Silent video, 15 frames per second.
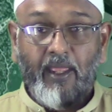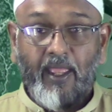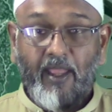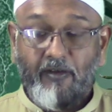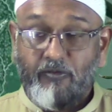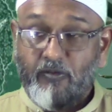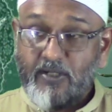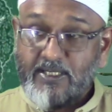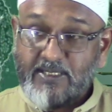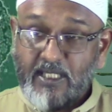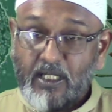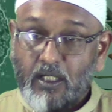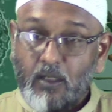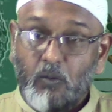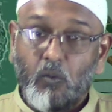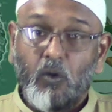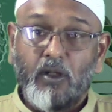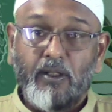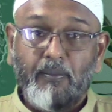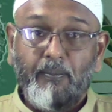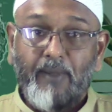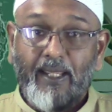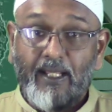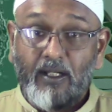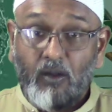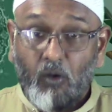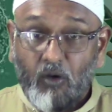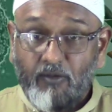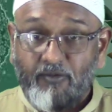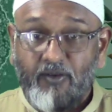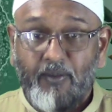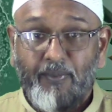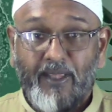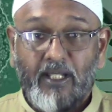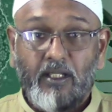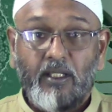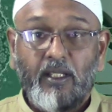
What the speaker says: Every single one, male or female.